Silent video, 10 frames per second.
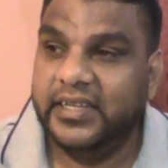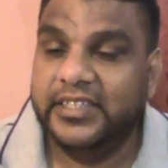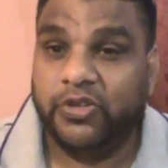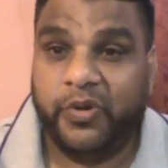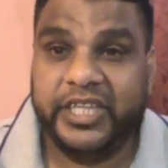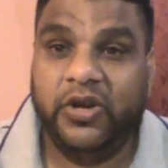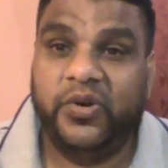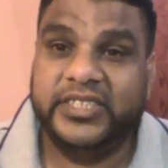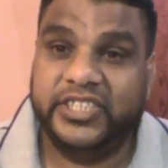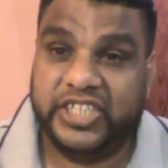Now when you
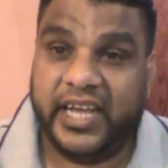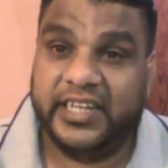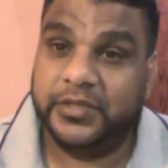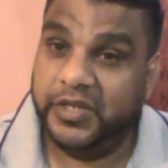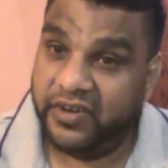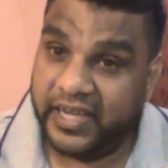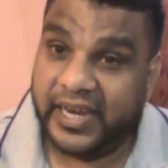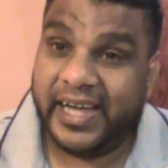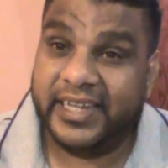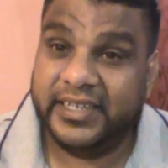lost a child, it's be real
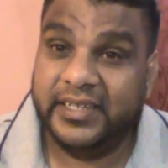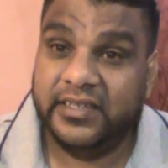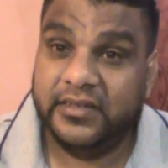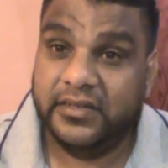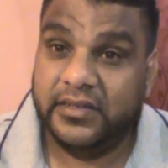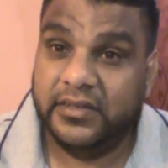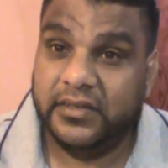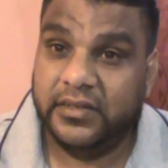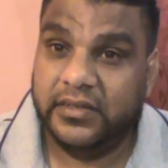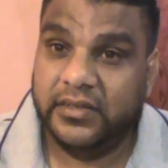hard, eh?
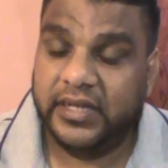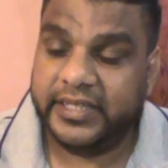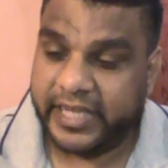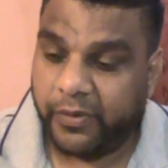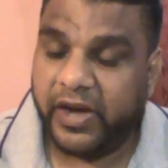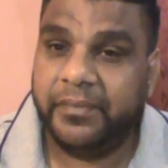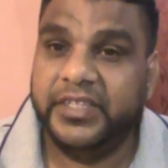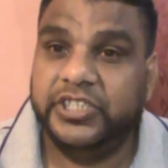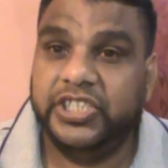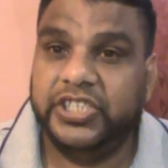And I want
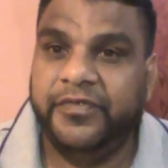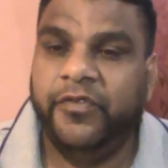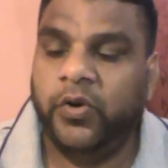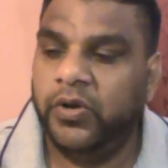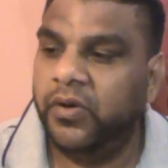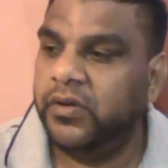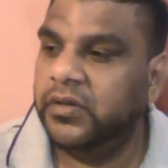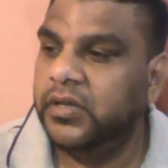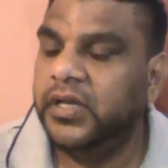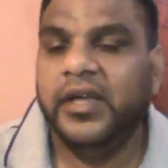this she fall along.
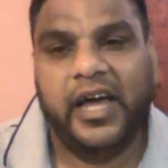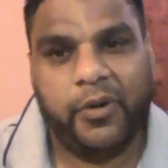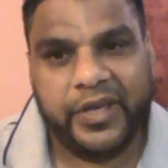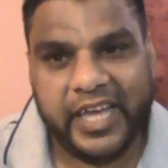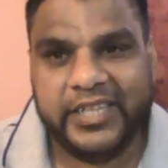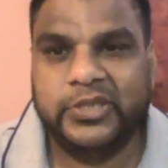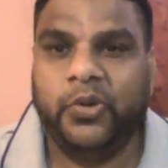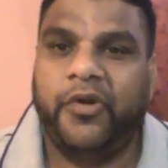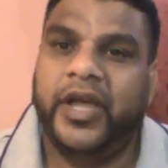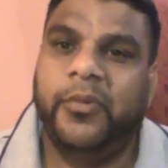I'll get a
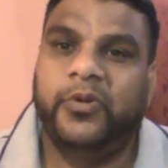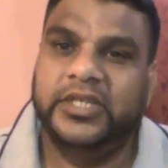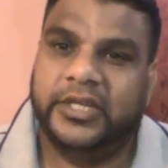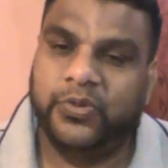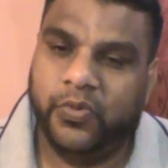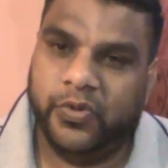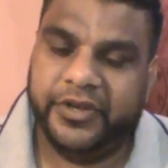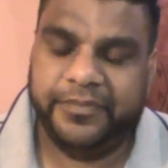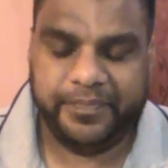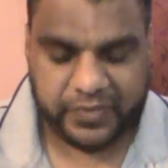story about that, don't worry.
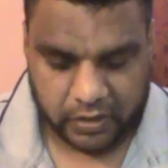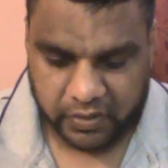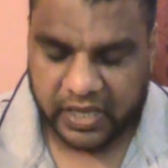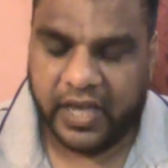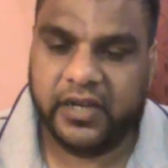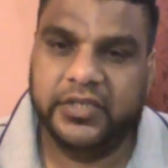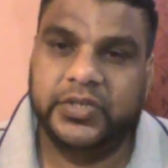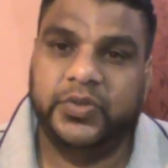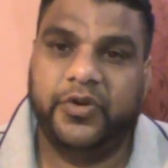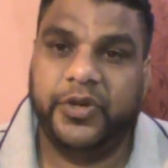I'll get a good
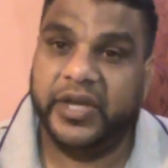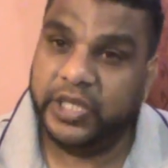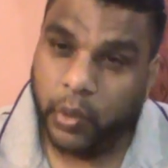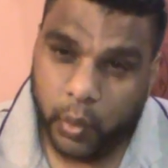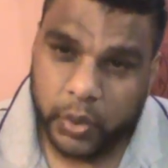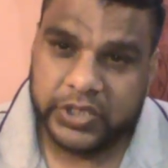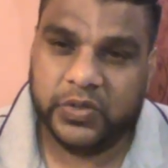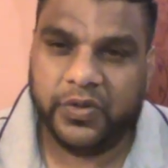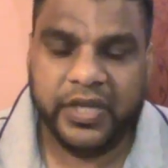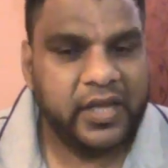story, I'll get the whole
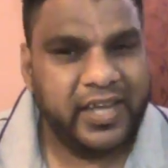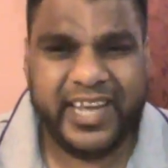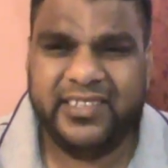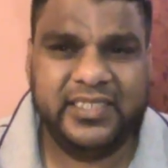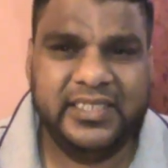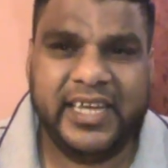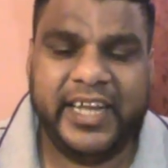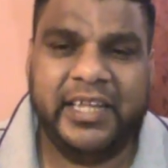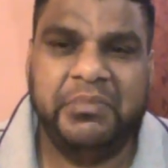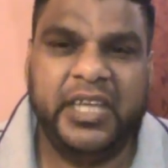story. Ain't nothing
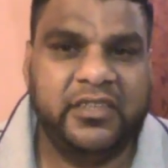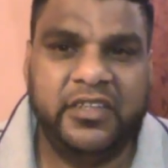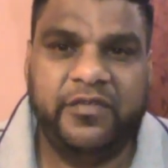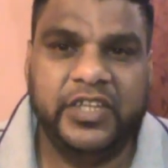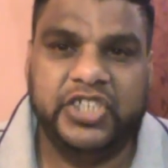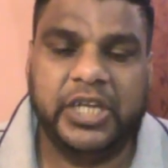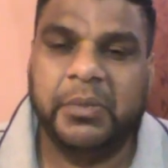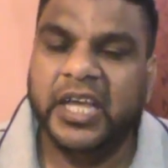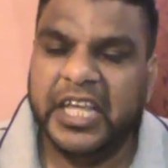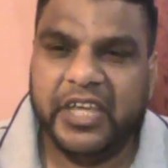die me and the fish shape.
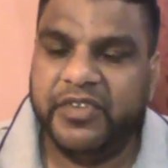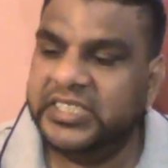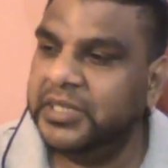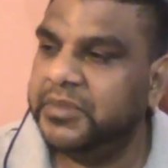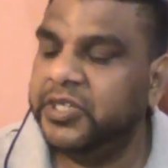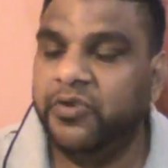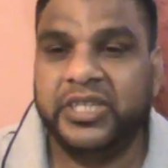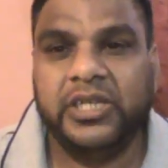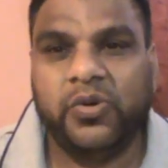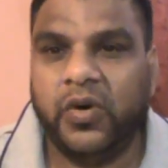If you see many
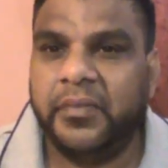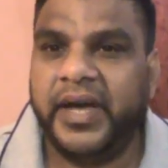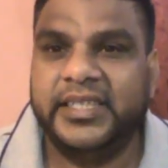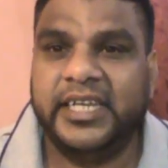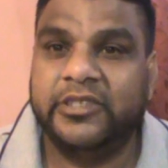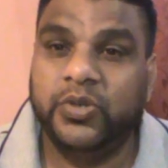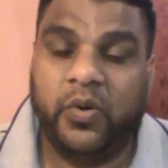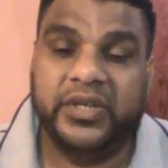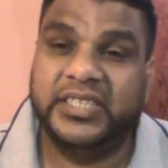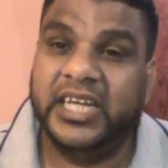running, you call me, I's a
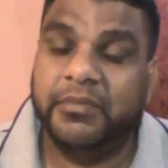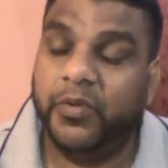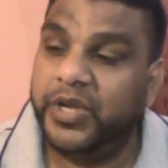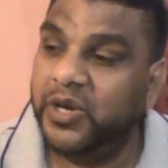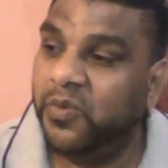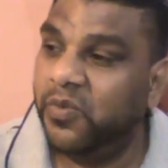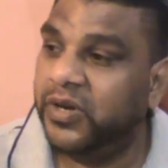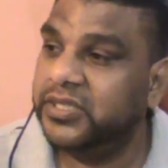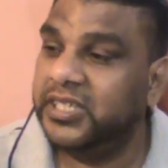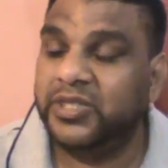dog, you tell me where you
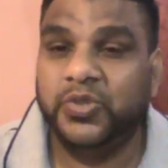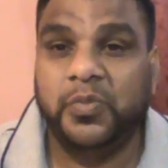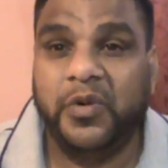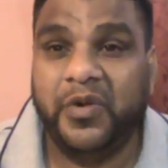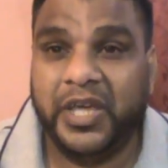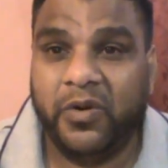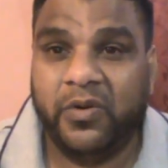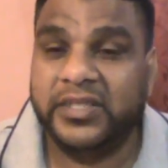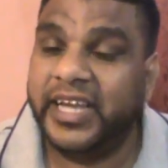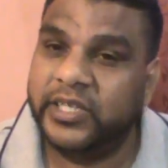want, you can do me where you
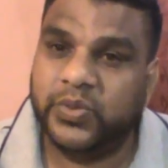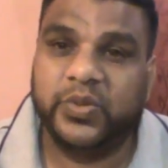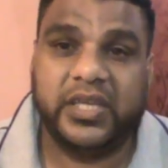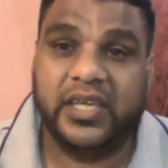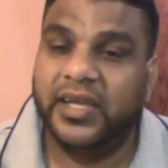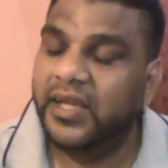want, that is okay.